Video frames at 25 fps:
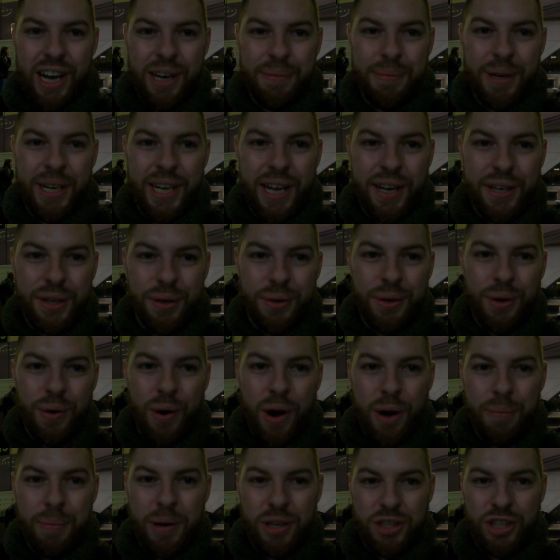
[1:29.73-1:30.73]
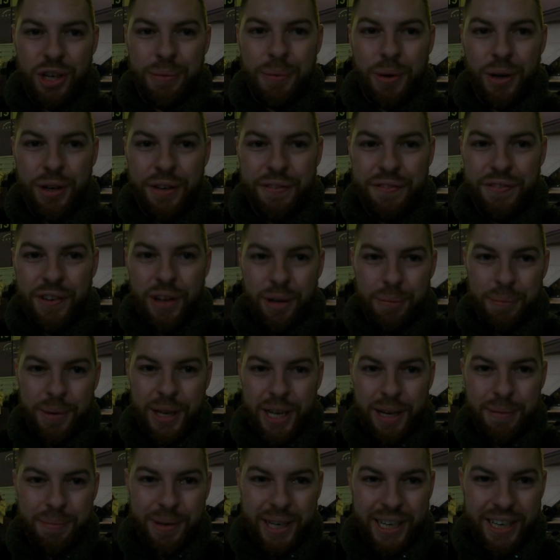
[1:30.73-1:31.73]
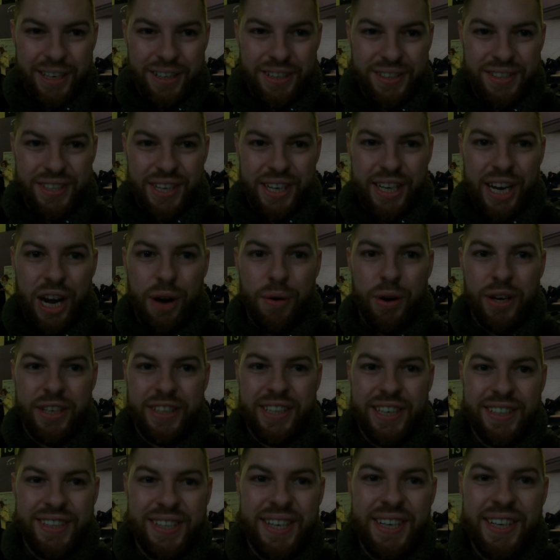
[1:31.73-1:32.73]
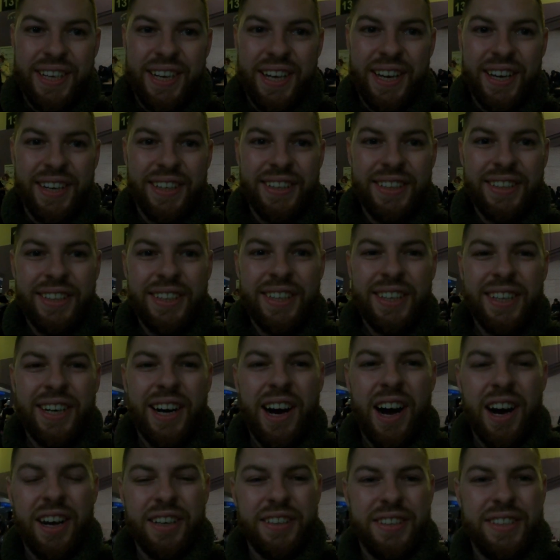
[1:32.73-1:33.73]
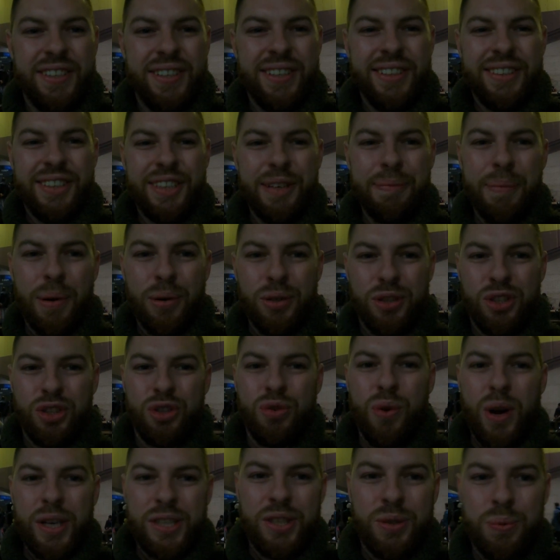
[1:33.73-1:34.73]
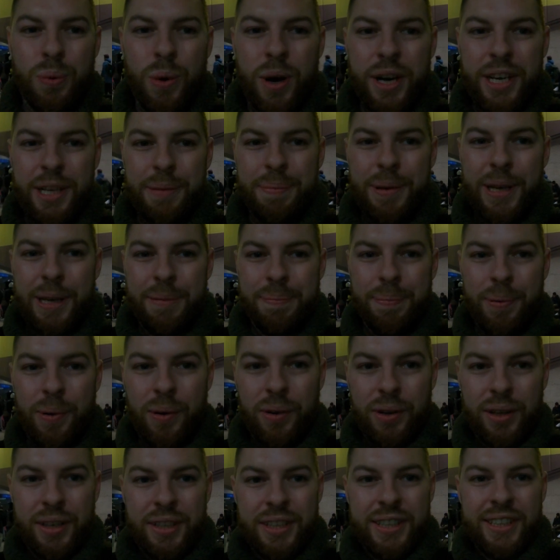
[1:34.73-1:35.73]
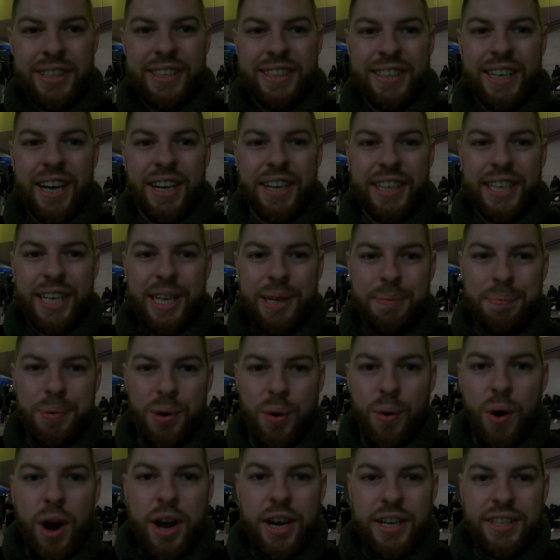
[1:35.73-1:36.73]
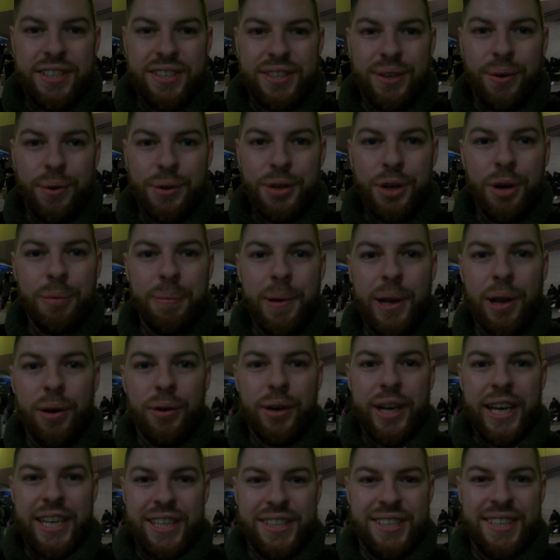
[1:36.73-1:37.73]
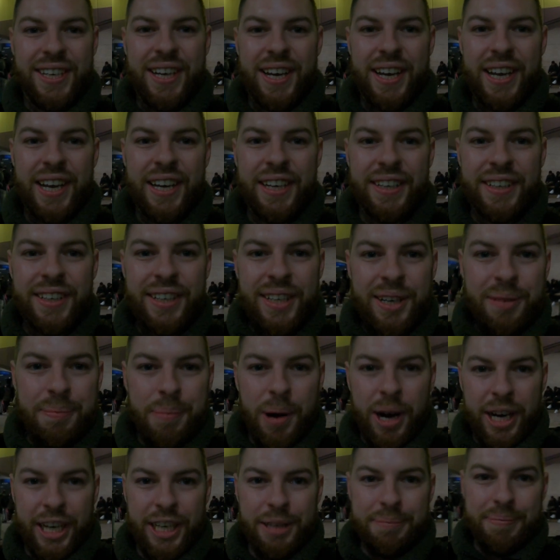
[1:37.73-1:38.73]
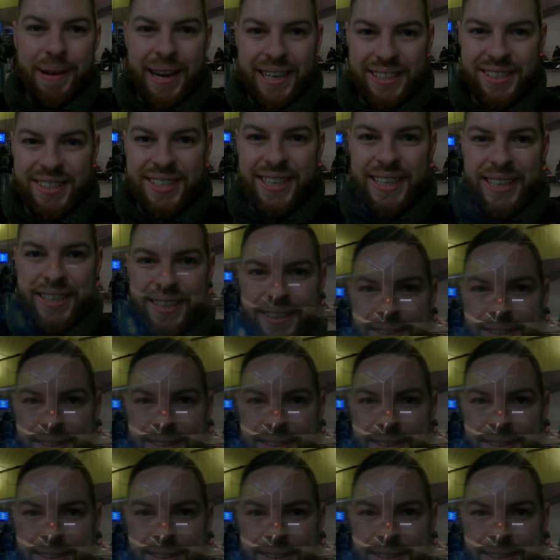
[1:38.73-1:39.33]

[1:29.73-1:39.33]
I mean, I don't know how much I'm gonna film here because the characters in here aren't the most trustworthy people. Gotta keep your eyes on your belongings here in Paris-Bercy.